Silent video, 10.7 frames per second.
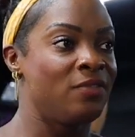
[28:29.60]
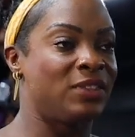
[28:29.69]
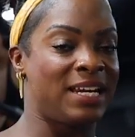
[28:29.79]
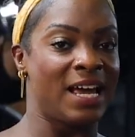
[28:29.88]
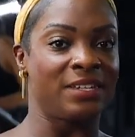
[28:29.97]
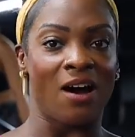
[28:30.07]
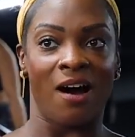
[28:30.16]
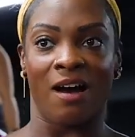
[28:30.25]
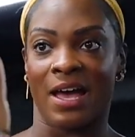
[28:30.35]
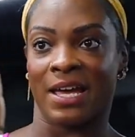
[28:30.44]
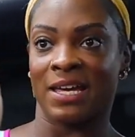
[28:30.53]
the leg that
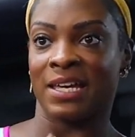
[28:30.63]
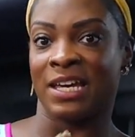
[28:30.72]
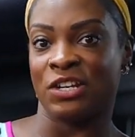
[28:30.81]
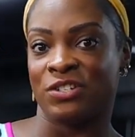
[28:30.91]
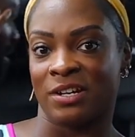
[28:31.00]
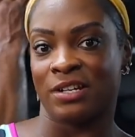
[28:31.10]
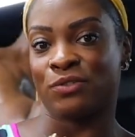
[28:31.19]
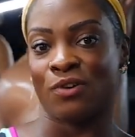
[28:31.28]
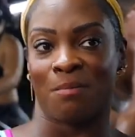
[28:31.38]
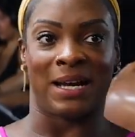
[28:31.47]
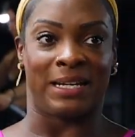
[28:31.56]
I injured is
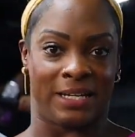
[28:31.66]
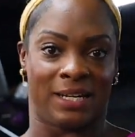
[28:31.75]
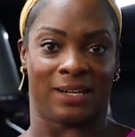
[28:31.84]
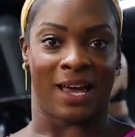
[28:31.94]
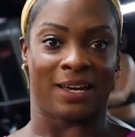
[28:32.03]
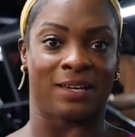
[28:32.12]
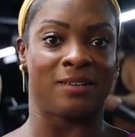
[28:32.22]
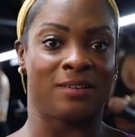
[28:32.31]
not my leading leg